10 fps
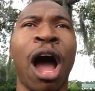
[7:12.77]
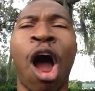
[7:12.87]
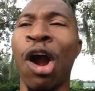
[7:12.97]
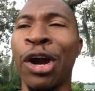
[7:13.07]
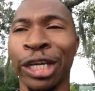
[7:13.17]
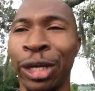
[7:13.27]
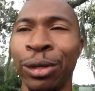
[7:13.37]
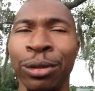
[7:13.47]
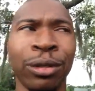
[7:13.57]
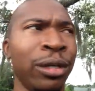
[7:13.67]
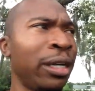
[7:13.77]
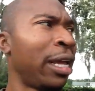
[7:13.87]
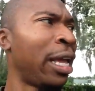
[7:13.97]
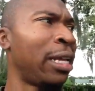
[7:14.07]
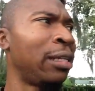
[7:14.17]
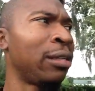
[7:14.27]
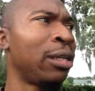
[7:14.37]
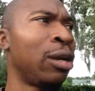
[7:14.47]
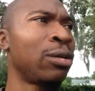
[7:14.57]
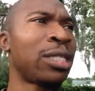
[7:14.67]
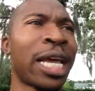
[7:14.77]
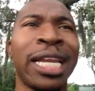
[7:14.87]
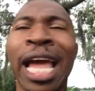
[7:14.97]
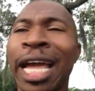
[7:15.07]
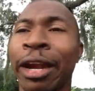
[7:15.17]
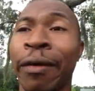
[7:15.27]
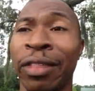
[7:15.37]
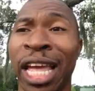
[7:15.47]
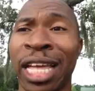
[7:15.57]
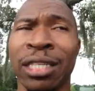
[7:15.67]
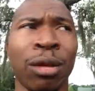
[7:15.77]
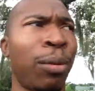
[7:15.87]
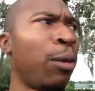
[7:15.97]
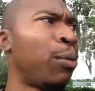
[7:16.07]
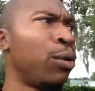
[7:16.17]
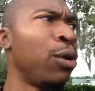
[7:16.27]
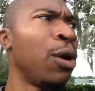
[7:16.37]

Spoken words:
argue and, you know, say negative things to people,